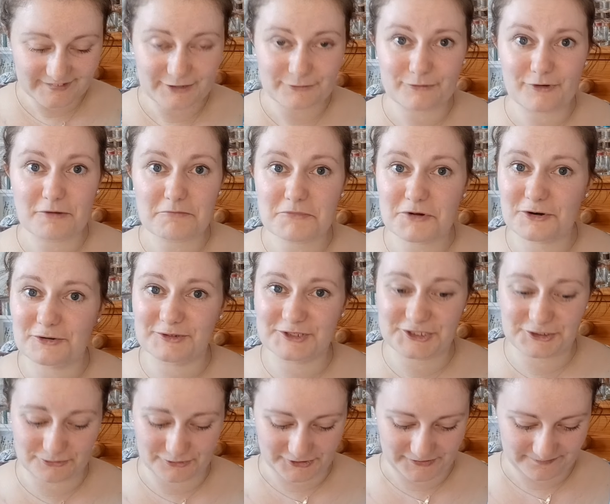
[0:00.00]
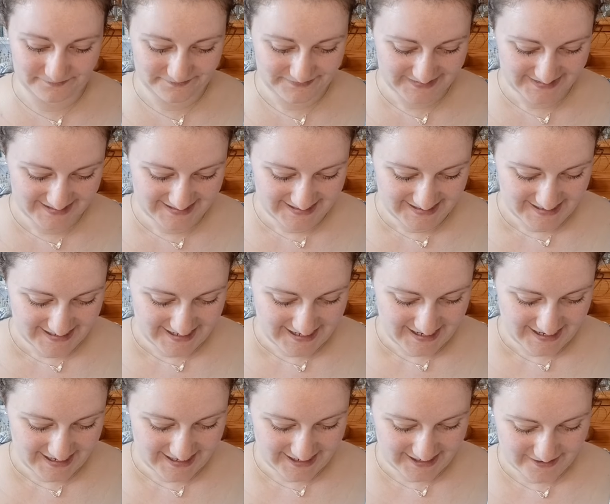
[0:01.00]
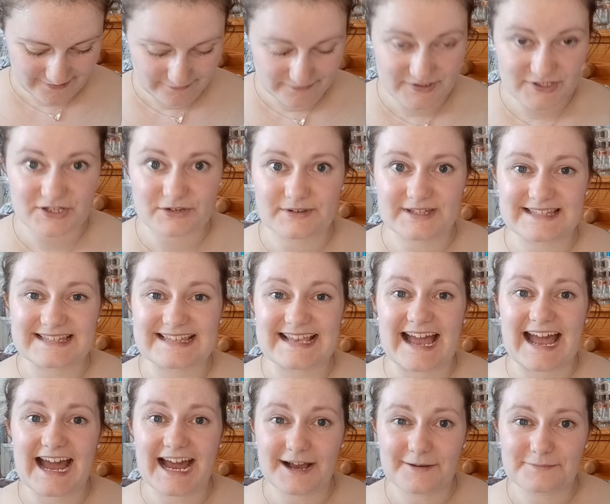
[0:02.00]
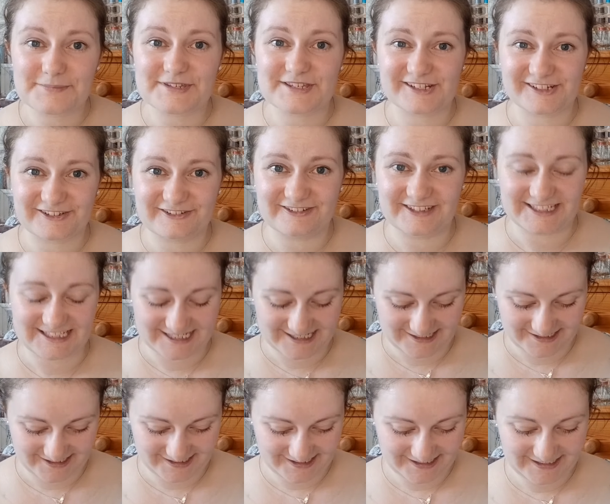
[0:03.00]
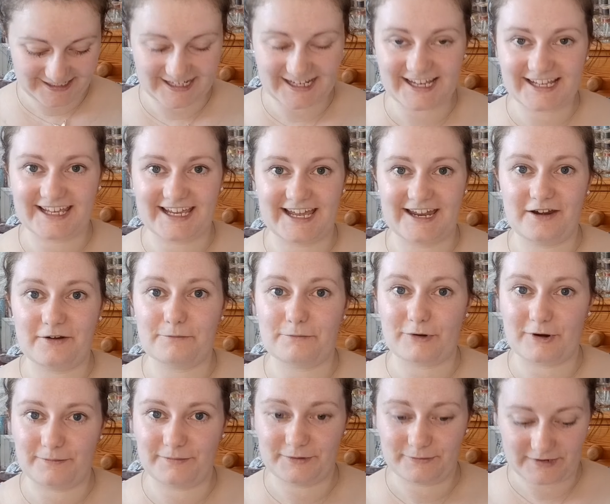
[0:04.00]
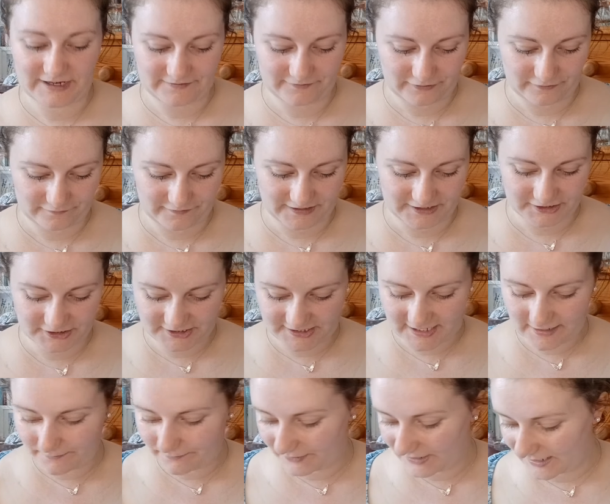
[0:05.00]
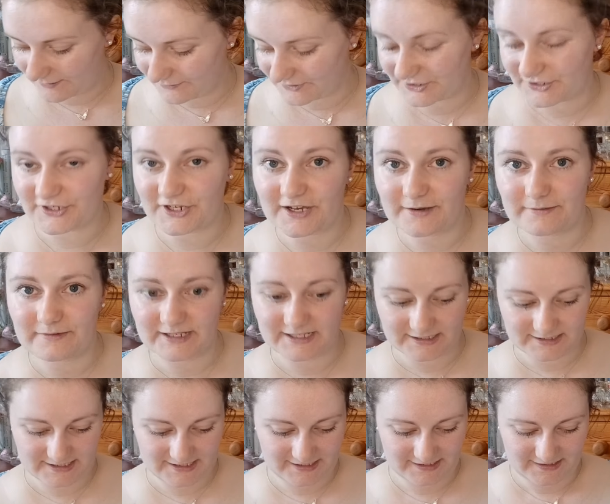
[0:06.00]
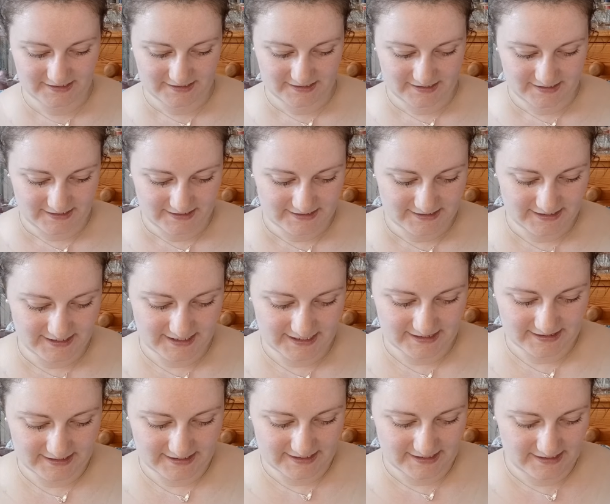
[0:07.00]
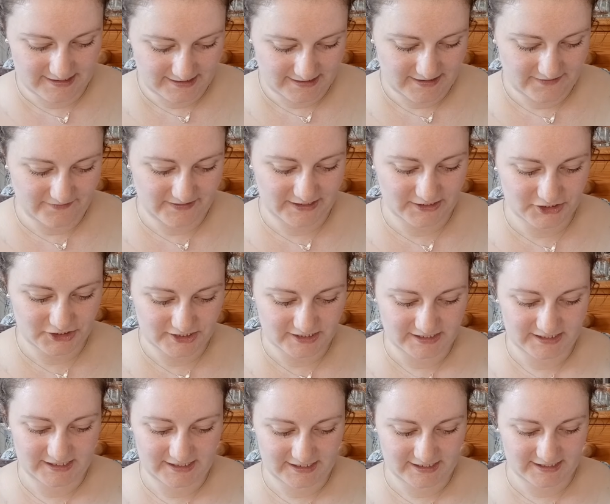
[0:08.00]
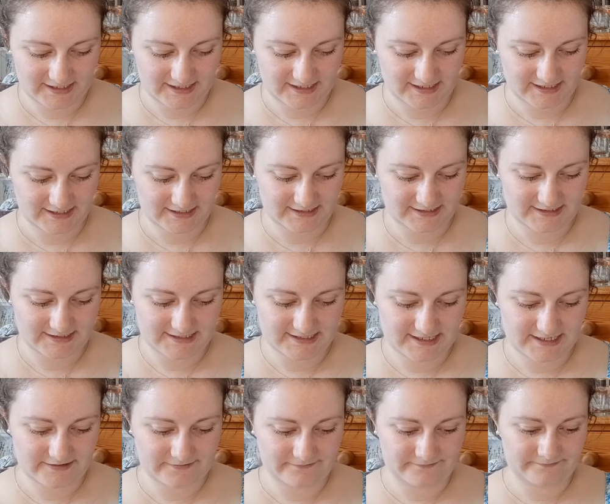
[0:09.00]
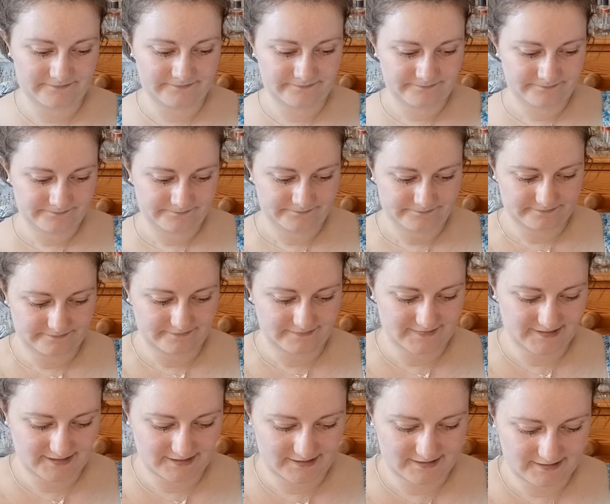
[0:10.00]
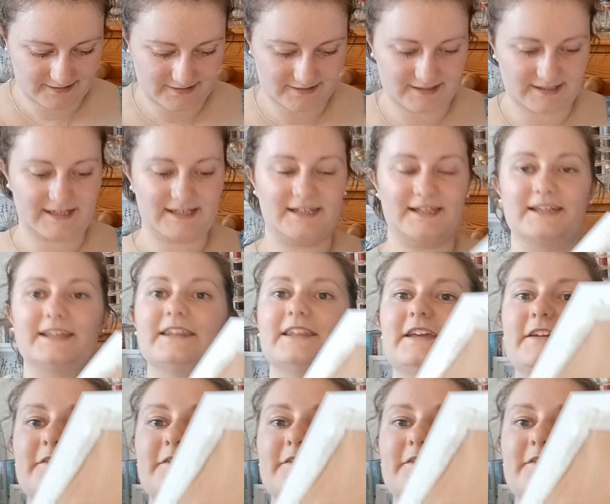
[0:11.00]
what more would you want um, so it's absolutely tiny again probably why I've not finished it but I'm determined to get there eventually and um, I like the